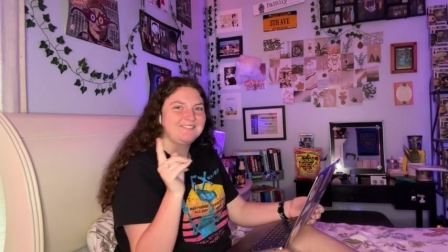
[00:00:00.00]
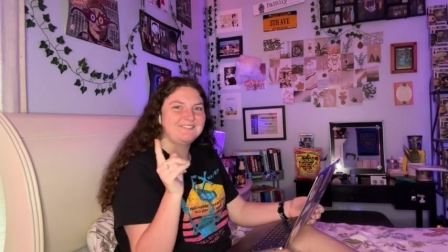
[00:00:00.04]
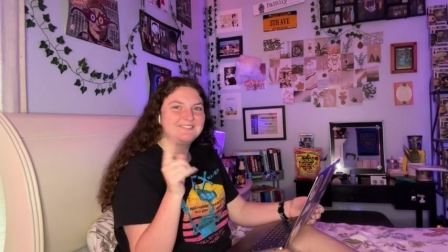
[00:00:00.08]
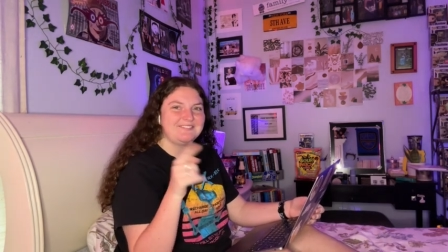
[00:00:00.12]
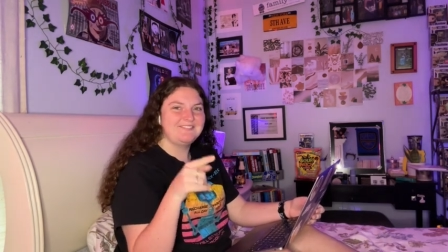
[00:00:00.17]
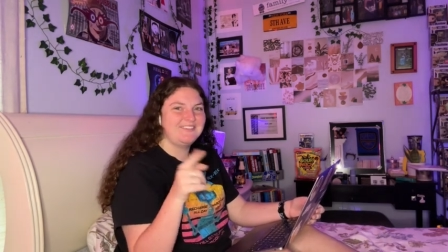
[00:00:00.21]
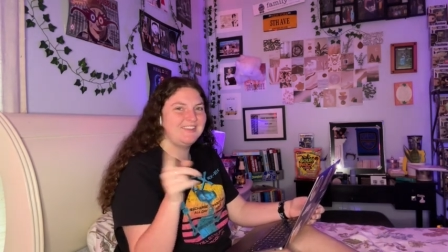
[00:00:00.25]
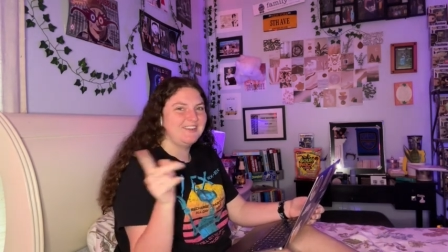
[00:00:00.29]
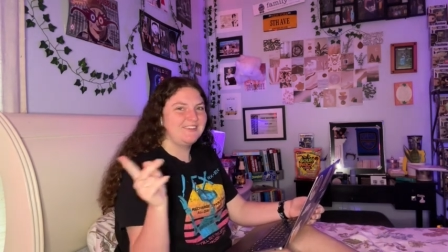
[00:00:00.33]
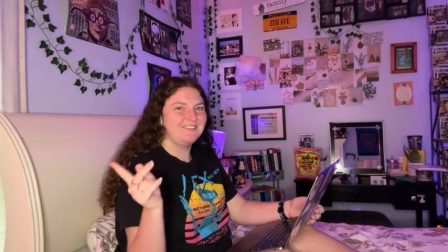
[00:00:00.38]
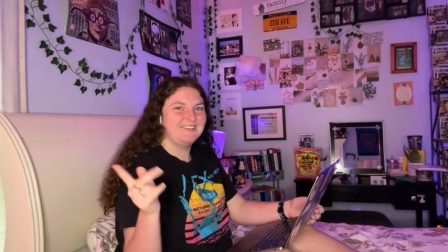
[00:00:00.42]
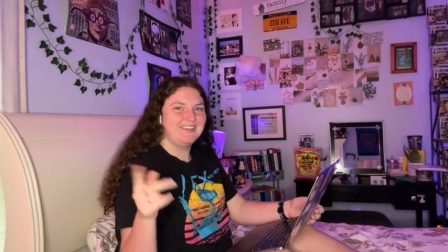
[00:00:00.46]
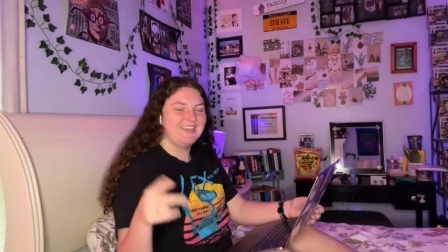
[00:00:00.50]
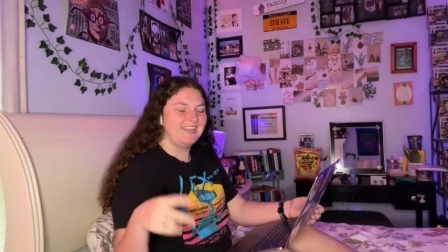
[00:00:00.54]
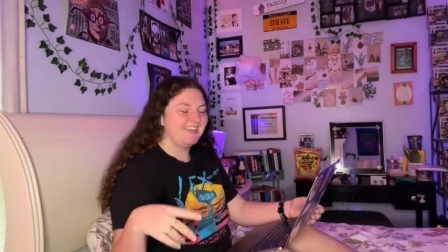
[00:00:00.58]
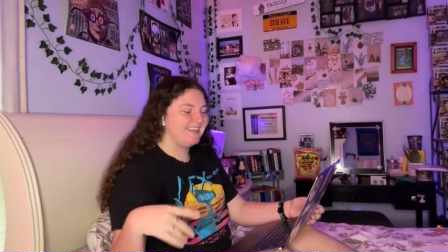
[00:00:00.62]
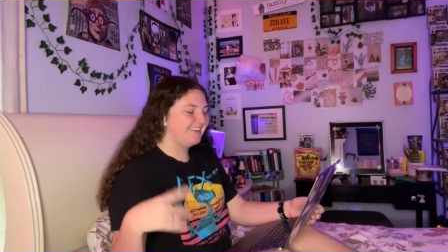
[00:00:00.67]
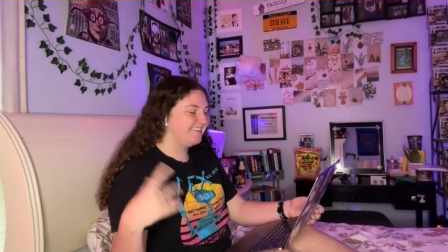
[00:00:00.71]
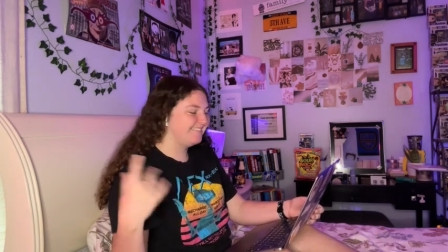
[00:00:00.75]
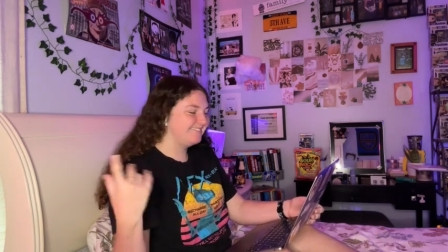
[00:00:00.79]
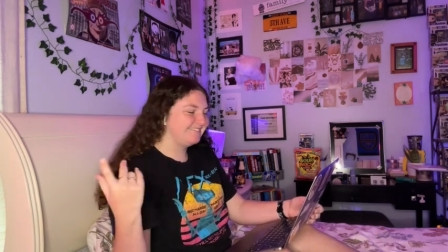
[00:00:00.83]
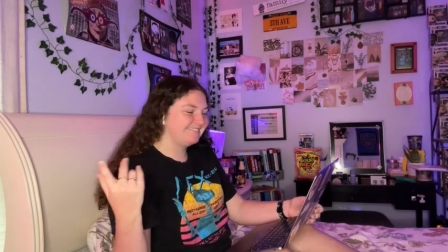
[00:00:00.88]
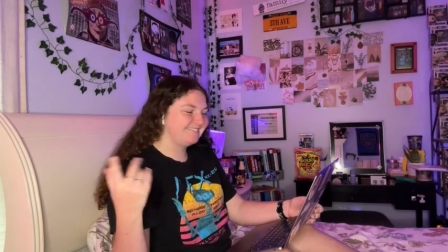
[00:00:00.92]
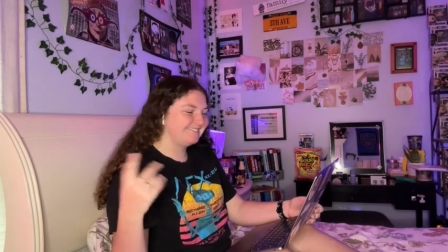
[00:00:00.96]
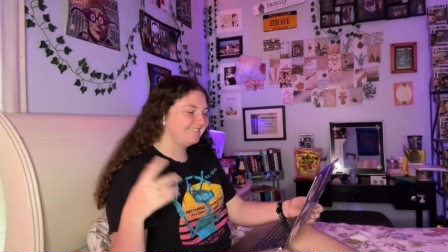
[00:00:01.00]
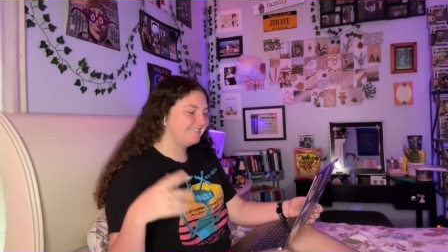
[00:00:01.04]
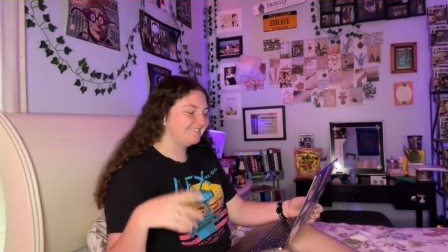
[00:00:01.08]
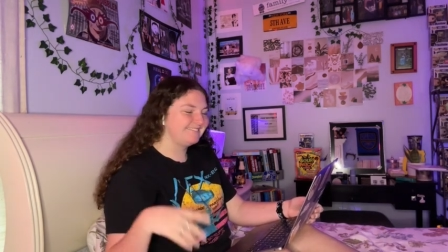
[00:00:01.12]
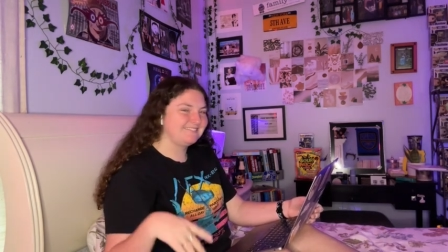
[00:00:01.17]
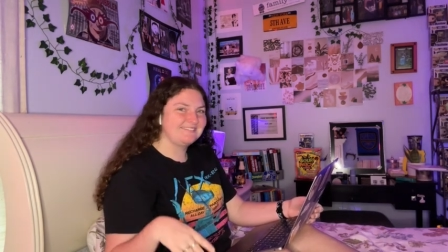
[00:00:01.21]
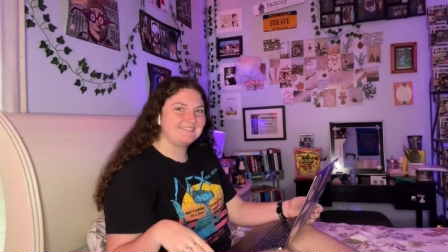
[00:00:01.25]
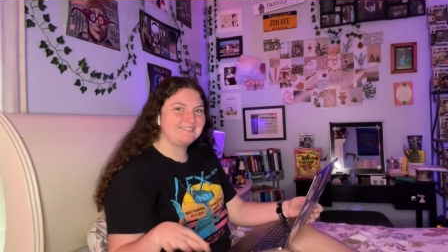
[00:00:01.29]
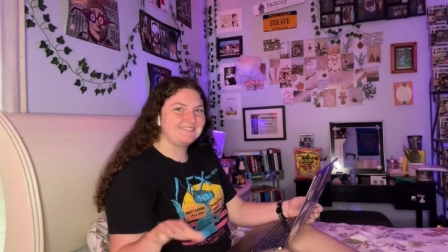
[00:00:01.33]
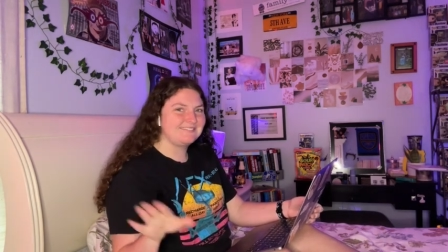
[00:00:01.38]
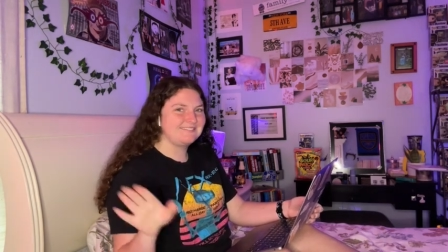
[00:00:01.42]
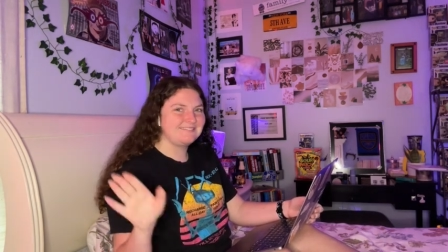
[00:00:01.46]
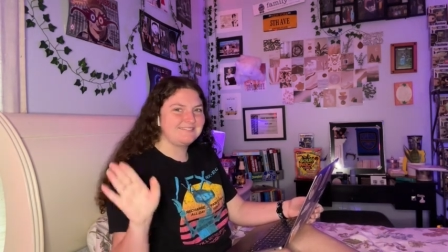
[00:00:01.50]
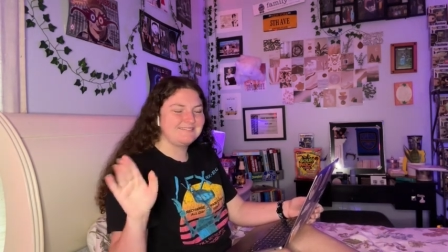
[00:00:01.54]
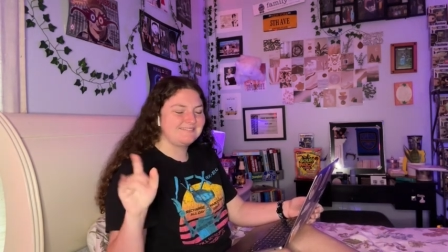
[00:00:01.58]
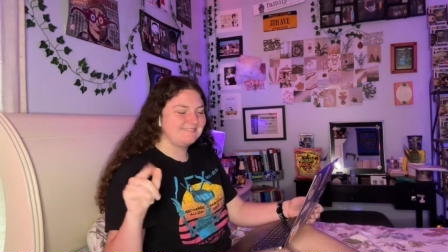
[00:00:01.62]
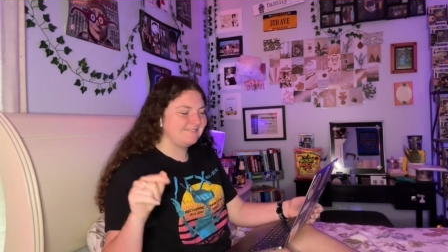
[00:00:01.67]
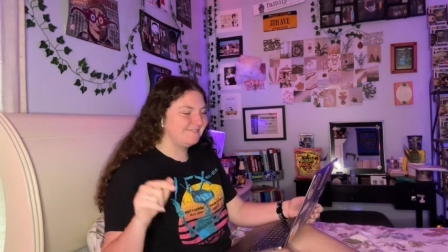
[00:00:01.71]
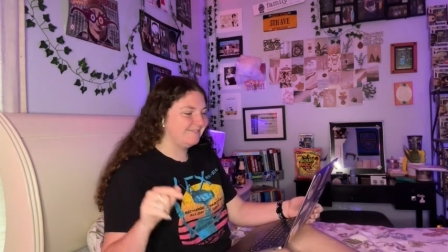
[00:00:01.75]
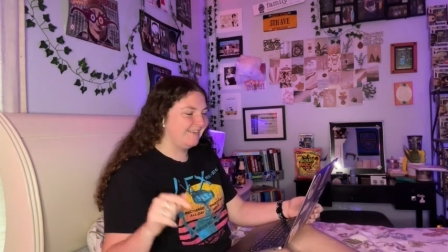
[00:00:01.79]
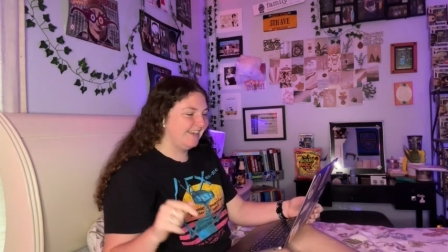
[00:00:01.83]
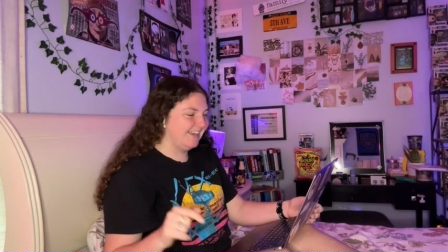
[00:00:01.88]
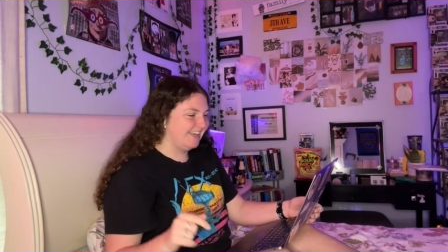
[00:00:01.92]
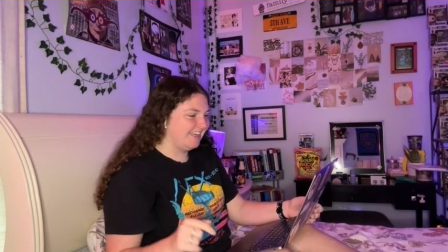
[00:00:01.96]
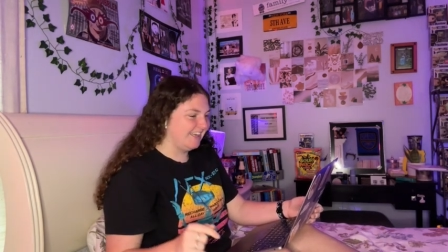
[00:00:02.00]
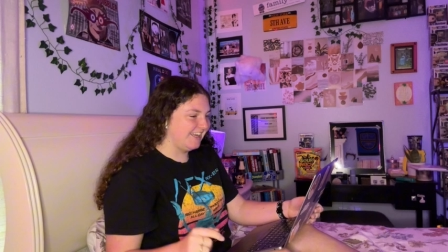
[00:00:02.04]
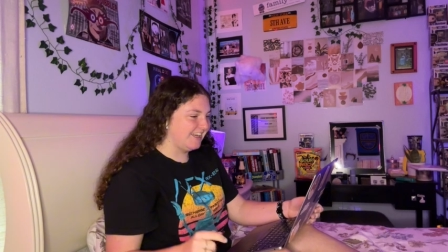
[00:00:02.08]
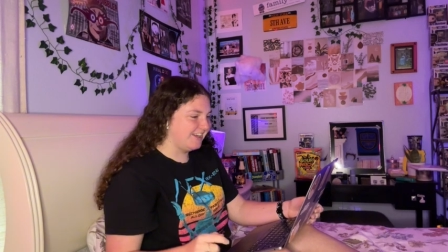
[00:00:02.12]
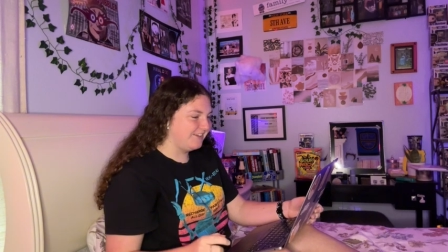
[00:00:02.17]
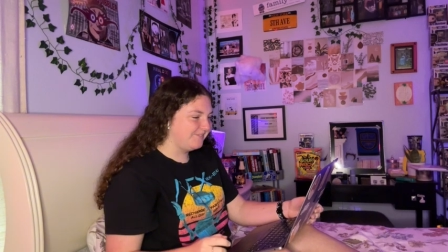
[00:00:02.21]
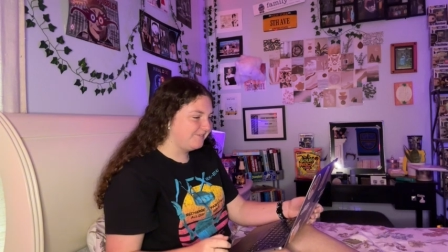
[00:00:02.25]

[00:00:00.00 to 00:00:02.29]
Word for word: if you don't get it, why are you here?